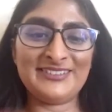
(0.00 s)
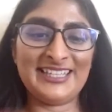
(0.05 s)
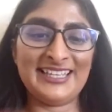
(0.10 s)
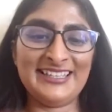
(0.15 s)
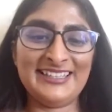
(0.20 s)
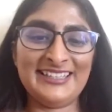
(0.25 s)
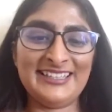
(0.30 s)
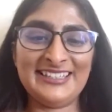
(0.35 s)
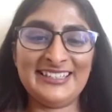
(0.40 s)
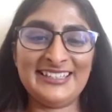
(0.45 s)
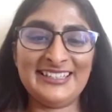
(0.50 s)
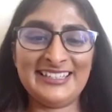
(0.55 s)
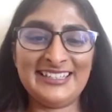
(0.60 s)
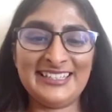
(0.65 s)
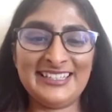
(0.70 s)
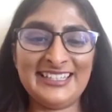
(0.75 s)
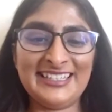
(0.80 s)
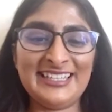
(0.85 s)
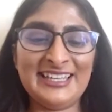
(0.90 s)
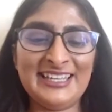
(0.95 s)
Yeah.
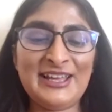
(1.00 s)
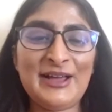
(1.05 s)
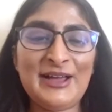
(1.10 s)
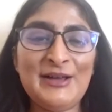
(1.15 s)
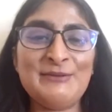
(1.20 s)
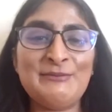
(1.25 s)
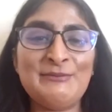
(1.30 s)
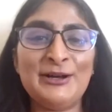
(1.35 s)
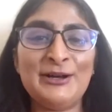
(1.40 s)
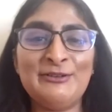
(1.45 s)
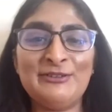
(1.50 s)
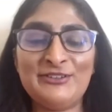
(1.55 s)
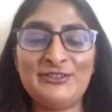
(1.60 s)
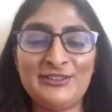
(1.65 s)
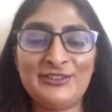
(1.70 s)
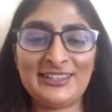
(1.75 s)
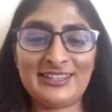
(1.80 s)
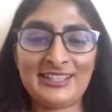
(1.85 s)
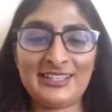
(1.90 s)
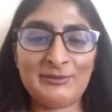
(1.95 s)
And my
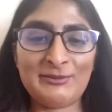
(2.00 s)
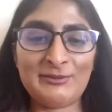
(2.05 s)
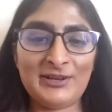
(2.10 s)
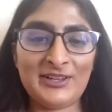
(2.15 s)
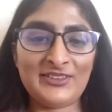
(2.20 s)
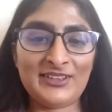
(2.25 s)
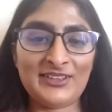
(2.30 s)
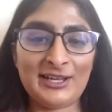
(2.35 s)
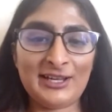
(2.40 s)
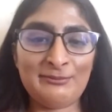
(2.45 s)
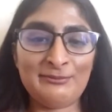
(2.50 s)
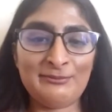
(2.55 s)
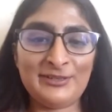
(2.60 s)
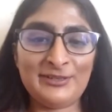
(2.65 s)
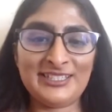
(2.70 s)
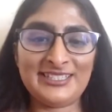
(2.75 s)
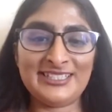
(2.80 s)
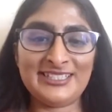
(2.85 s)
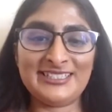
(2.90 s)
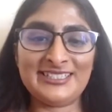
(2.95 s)
favourite thing about the
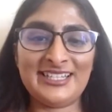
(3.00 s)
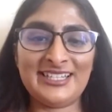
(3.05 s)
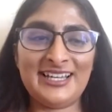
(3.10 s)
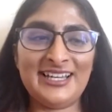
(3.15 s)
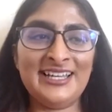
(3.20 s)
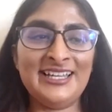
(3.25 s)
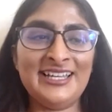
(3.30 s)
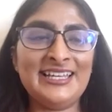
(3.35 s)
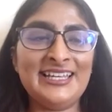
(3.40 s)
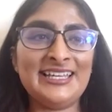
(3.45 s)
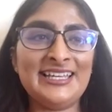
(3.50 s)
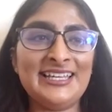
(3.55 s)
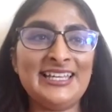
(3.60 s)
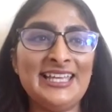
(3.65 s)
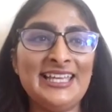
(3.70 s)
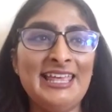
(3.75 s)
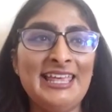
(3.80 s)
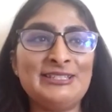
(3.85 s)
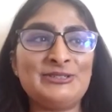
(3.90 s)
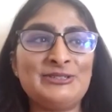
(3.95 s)
campus is that
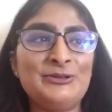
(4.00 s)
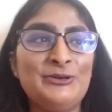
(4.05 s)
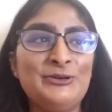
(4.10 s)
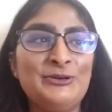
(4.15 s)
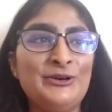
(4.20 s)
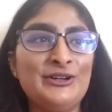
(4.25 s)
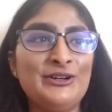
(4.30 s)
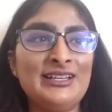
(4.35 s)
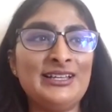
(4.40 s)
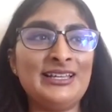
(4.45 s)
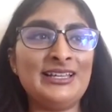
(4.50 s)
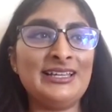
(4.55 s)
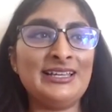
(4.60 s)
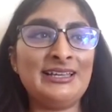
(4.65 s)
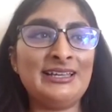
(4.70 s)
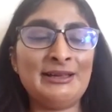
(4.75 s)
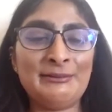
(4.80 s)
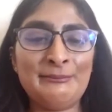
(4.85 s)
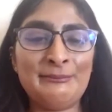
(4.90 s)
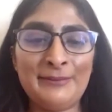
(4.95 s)
it's not
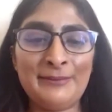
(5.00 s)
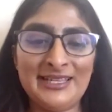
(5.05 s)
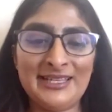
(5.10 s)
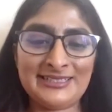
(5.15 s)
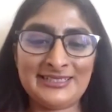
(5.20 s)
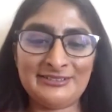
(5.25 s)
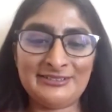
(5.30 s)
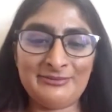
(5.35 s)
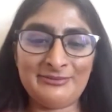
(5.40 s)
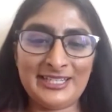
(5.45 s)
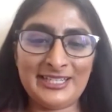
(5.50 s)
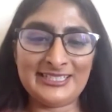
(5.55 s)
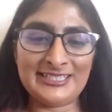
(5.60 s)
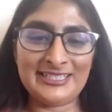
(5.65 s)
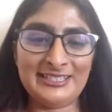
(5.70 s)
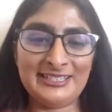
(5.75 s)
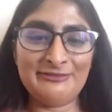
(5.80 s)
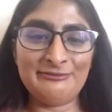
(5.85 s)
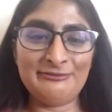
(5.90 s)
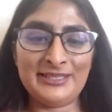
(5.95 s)
massive,
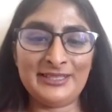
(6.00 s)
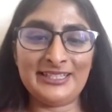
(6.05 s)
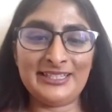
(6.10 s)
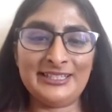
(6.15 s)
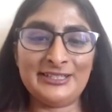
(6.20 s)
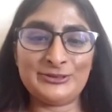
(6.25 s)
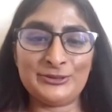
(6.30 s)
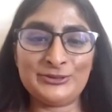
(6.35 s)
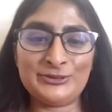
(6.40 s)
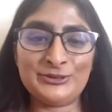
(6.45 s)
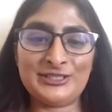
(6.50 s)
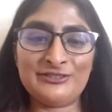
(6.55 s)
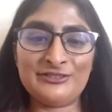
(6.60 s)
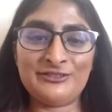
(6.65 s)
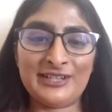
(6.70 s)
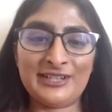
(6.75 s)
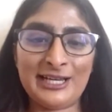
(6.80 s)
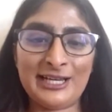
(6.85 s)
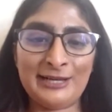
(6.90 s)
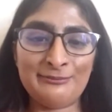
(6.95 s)
but then there's also
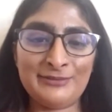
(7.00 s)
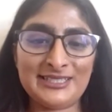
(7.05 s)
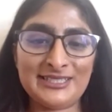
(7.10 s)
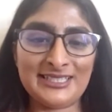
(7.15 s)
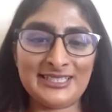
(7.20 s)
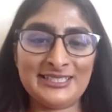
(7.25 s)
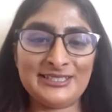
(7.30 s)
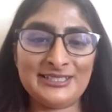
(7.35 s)
different campuses.